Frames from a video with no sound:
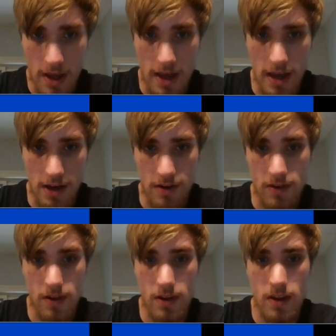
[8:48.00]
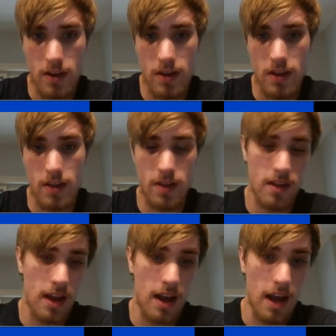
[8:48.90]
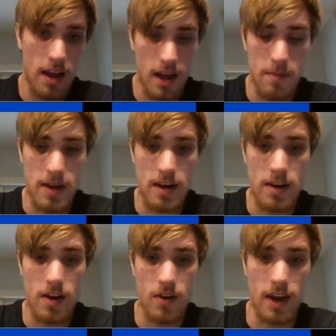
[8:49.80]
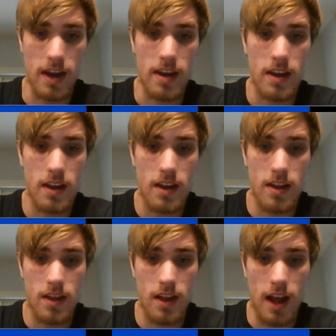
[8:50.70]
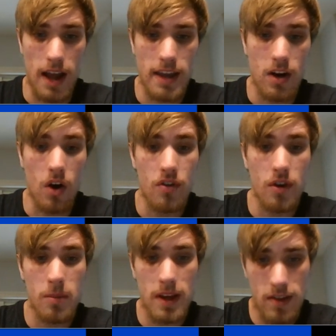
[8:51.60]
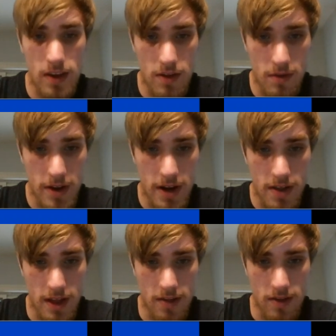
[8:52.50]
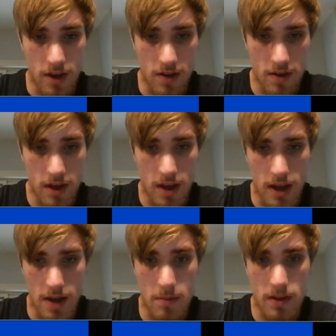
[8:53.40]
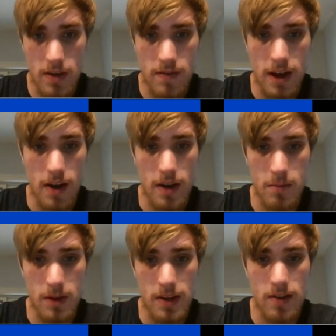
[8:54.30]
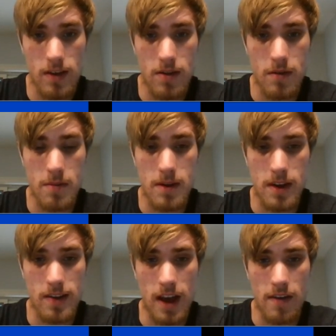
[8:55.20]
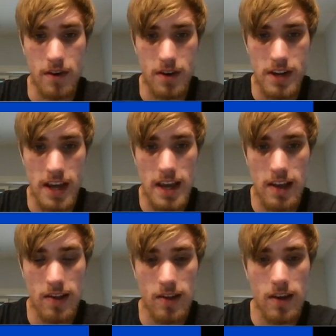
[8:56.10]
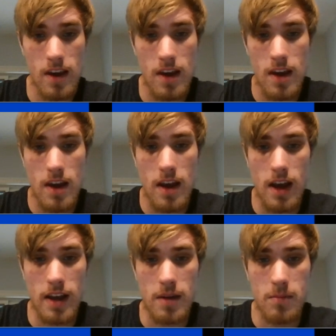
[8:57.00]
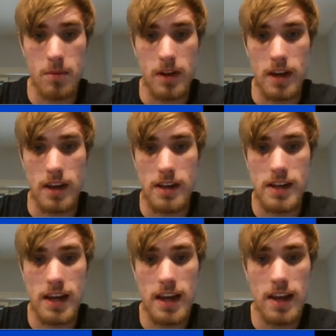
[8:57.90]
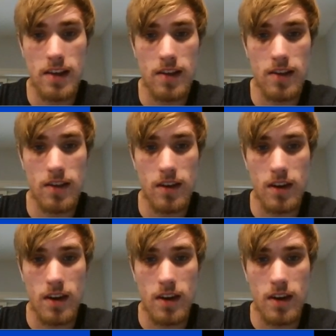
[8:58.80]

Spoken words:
And I mean, okay, I can also play c3 here. That's the other thing. I believe now I can play c3 because after takes, I can play takes.